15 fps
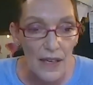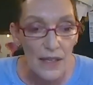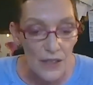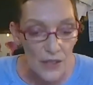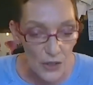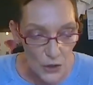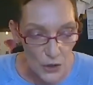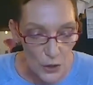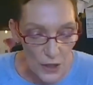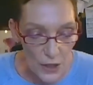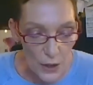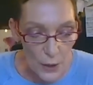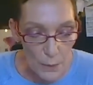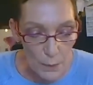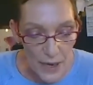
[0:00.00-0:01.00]

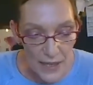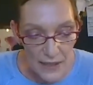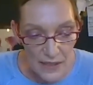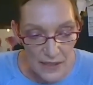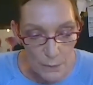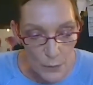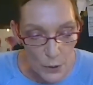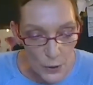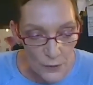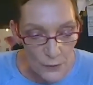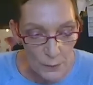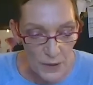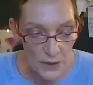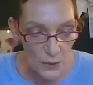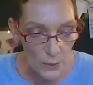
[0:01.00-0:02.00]
Studio-based
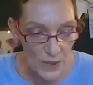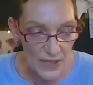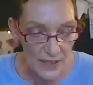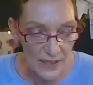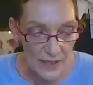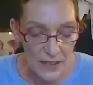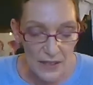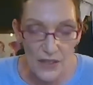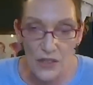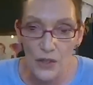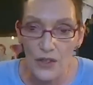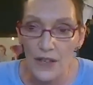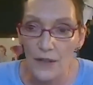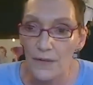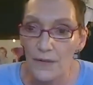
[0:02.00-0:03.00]
movement with a
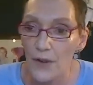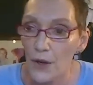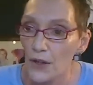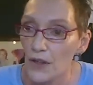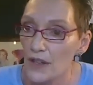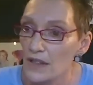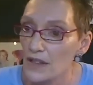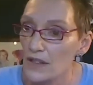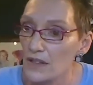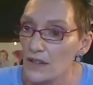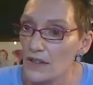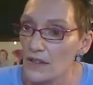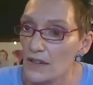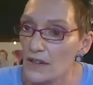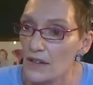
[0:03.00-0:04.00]
sensory
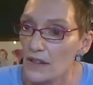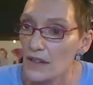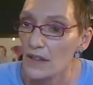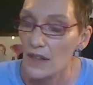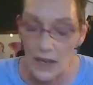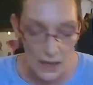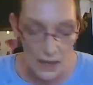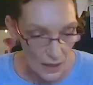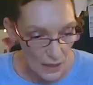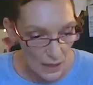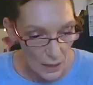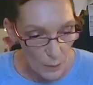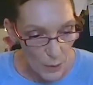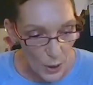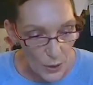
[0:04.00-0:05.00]
focus.
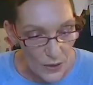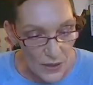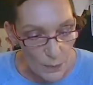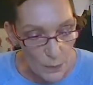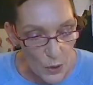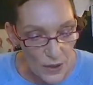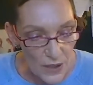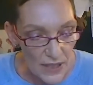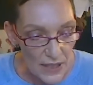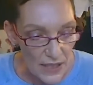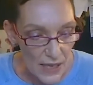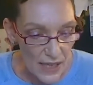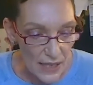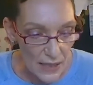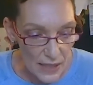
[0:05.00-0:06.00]
Postmodern
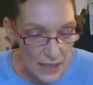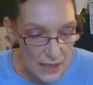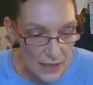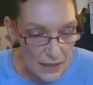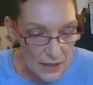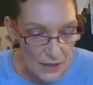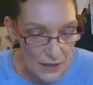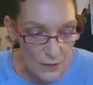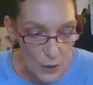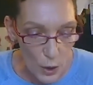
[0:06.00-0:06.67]
techniques of